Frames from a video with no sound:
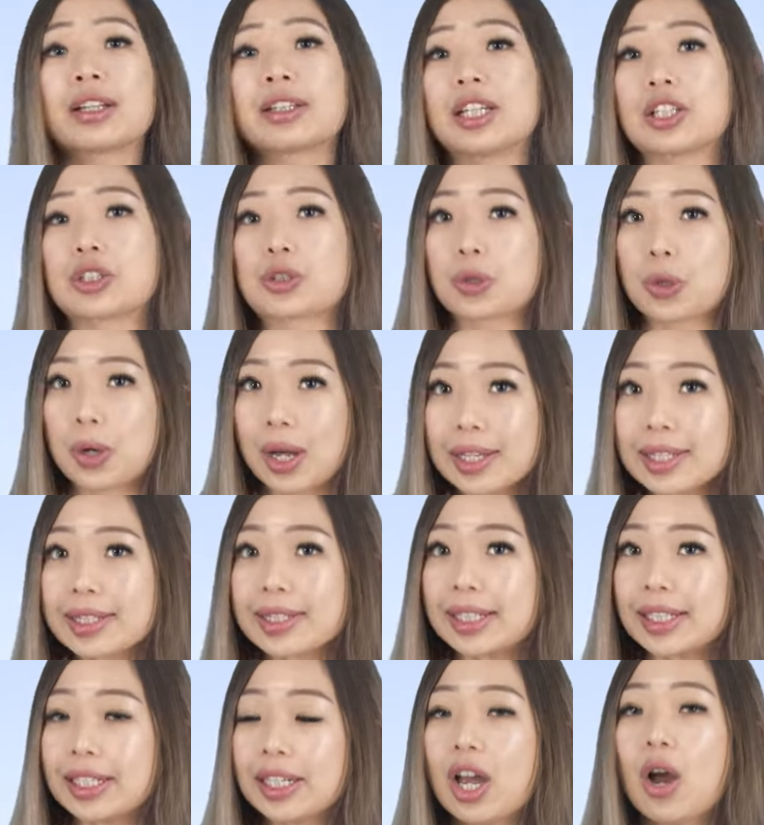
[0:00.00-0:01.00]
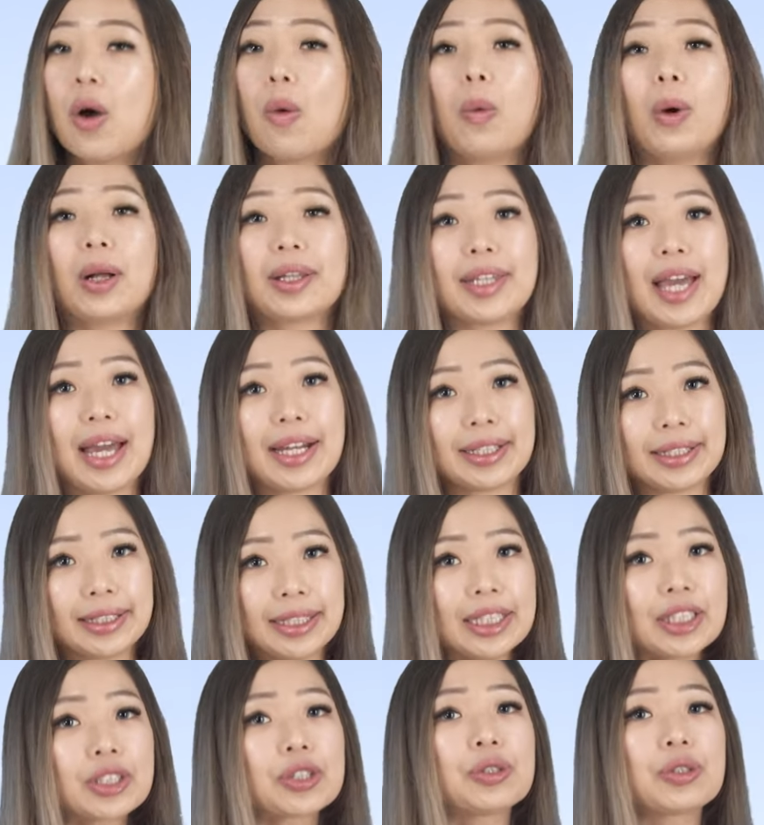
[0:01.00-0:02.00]
The trustee will then
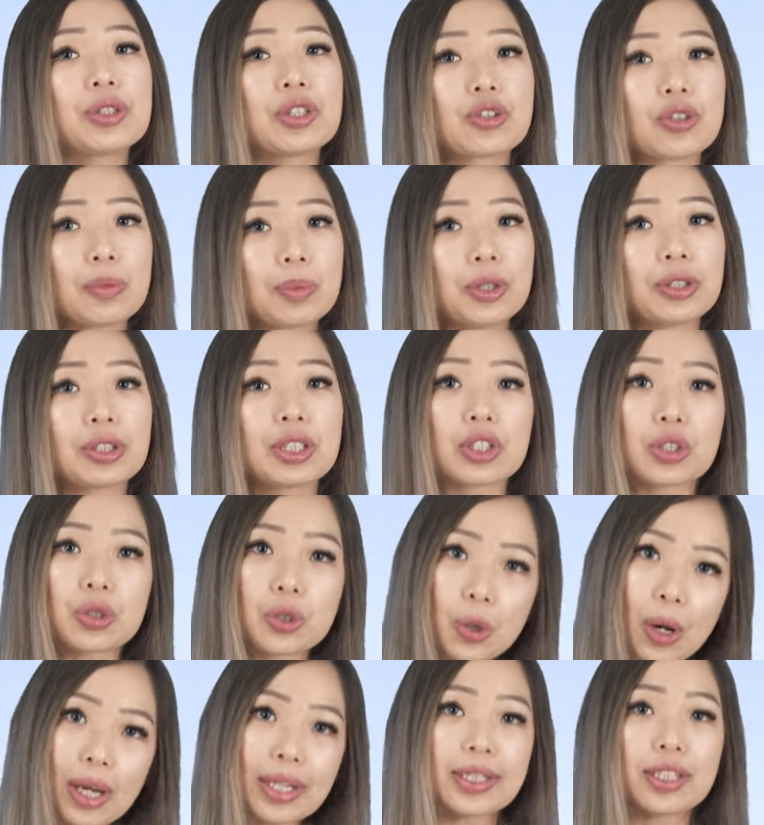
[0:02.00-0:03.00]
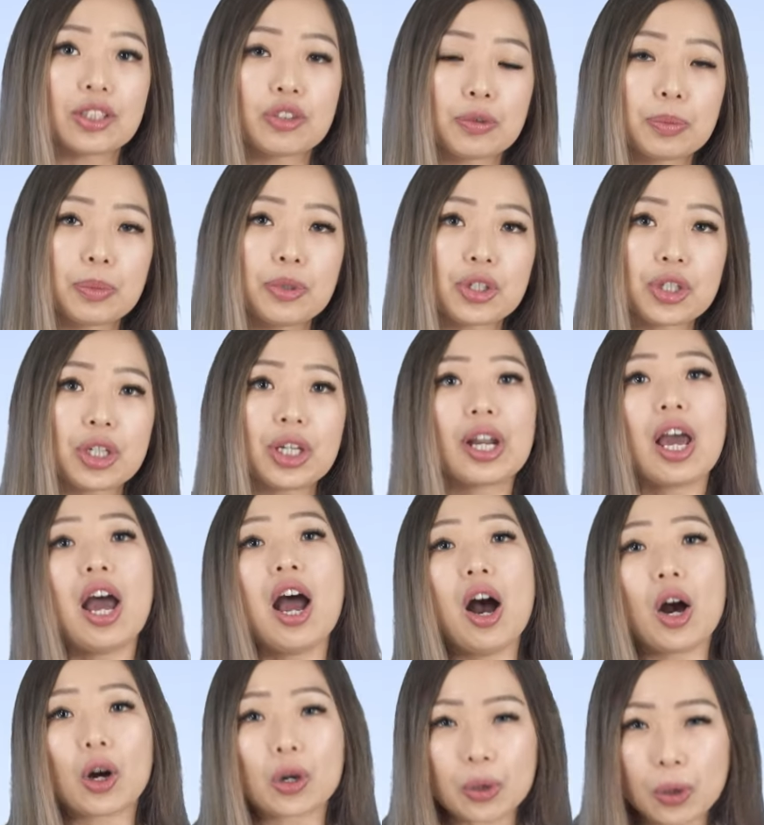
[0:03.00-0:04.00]
need to distribute the trust distribution
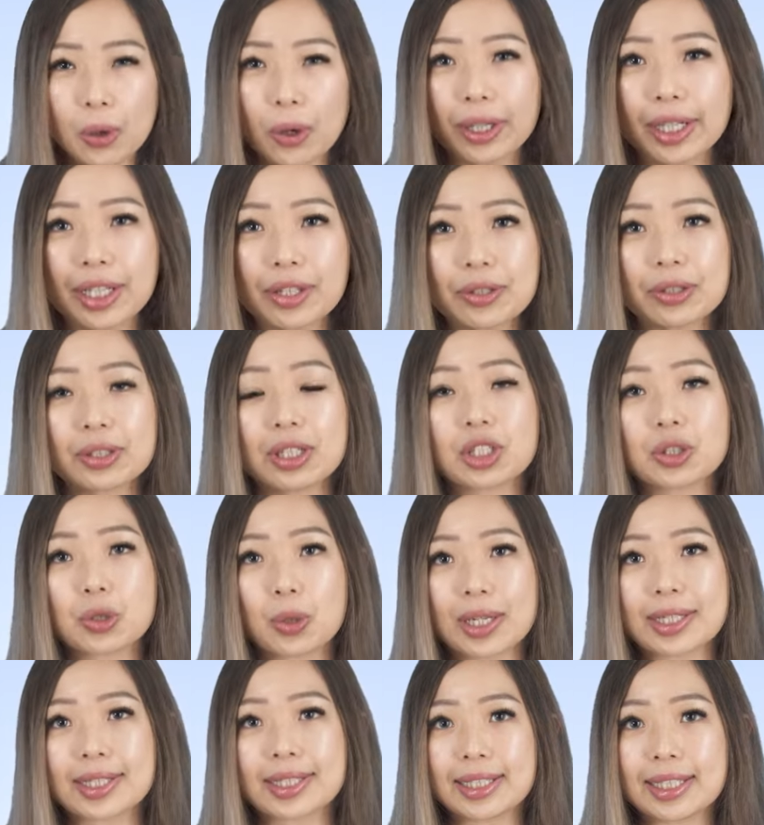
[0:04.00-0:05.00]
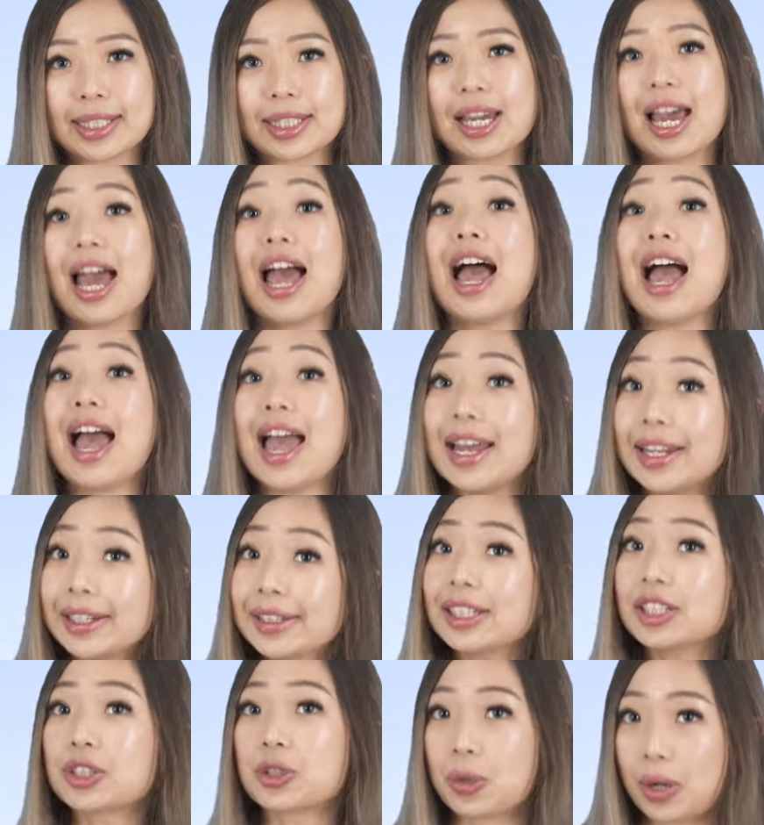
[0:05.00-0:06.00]
according to the trust deed
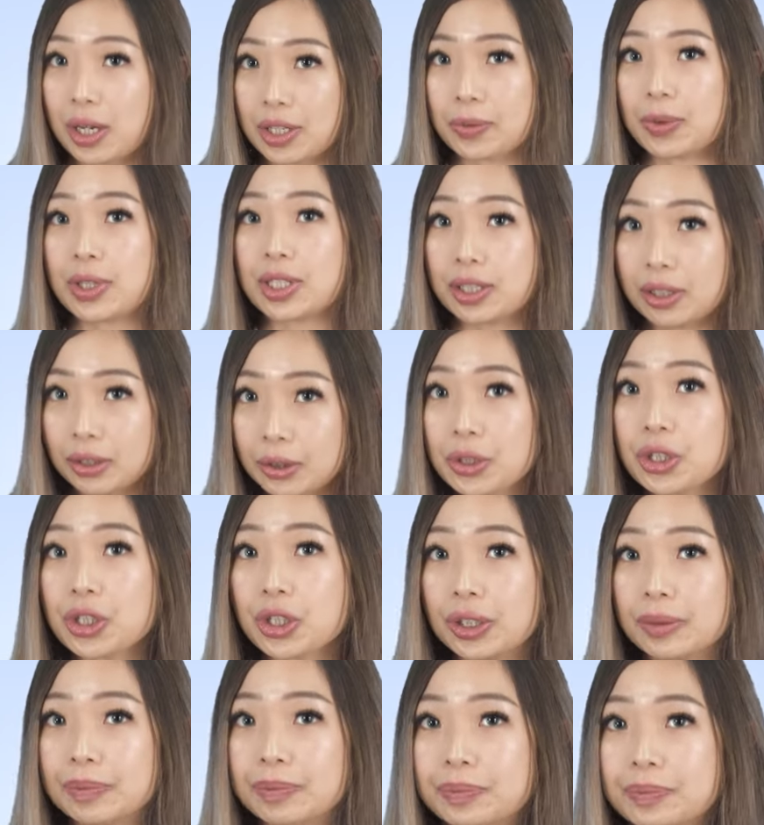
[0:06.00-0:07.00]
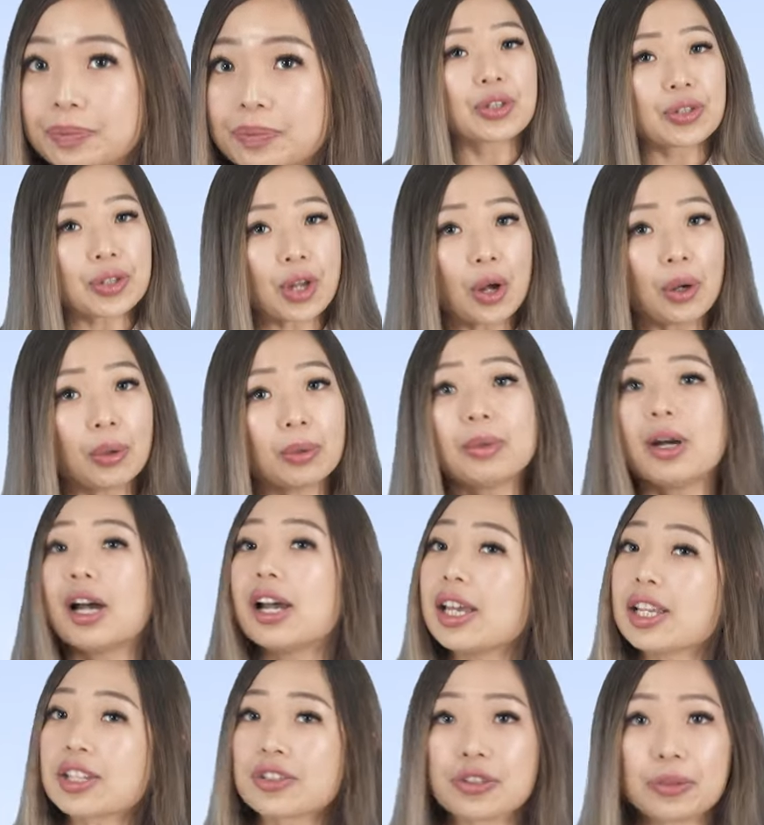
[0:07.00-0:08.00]
and the trust resolution. So
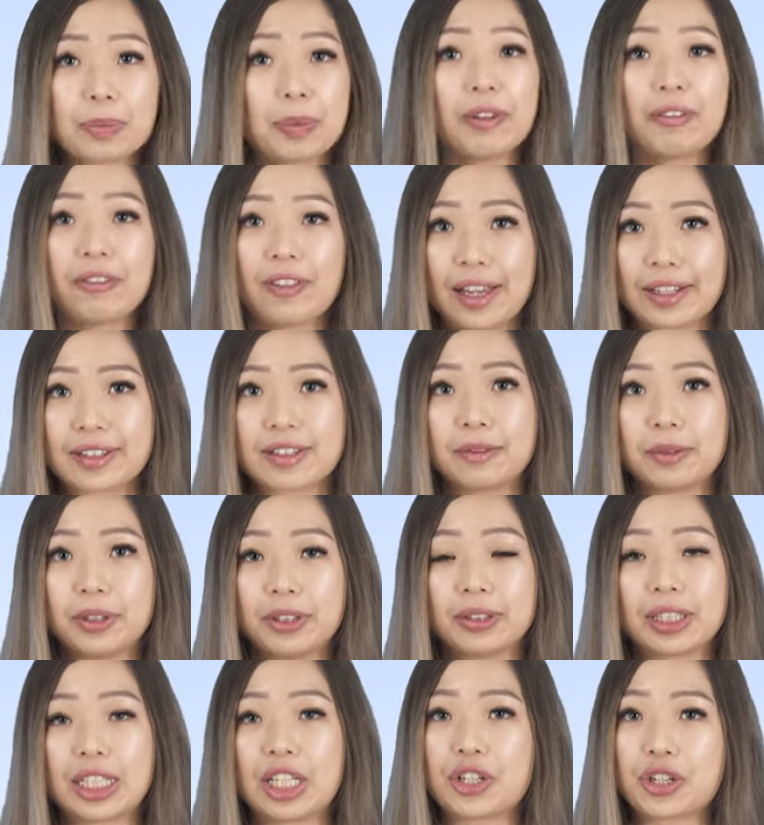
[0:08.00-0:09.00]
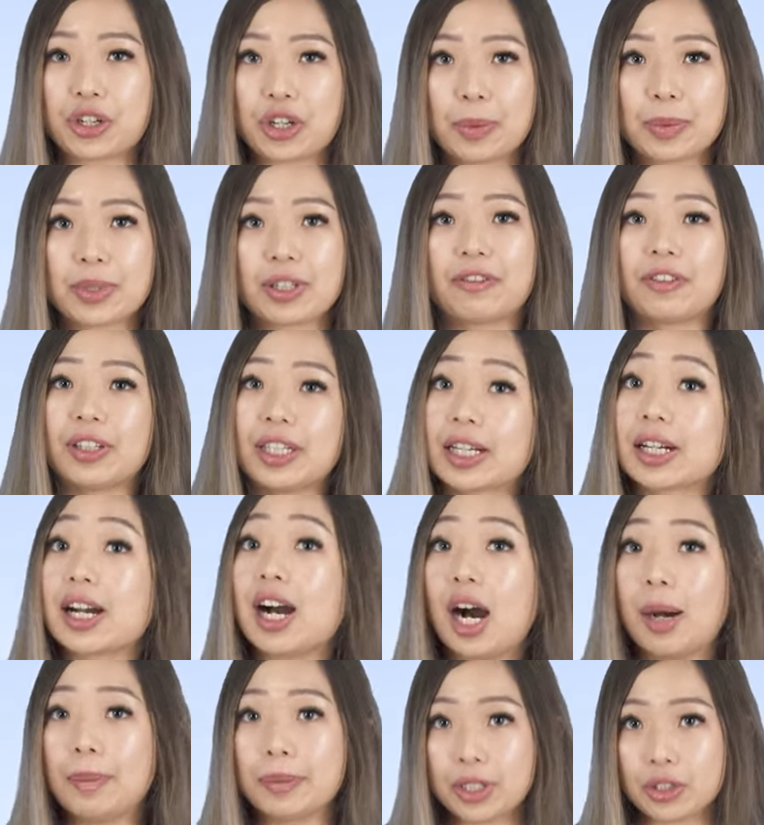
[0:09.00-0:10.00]
it's super flexible in terms of
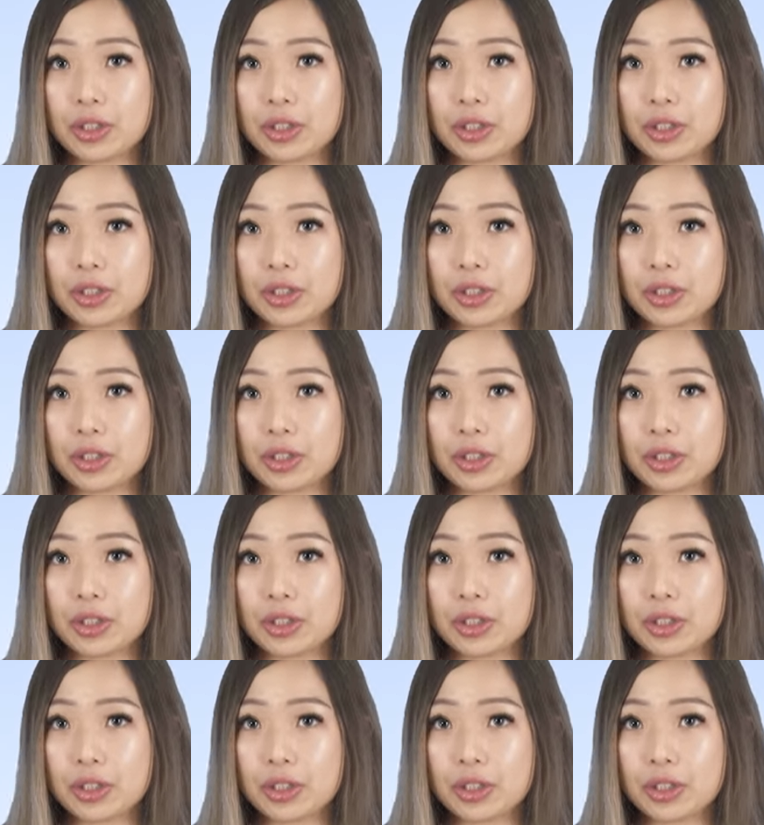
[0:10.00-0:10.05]
income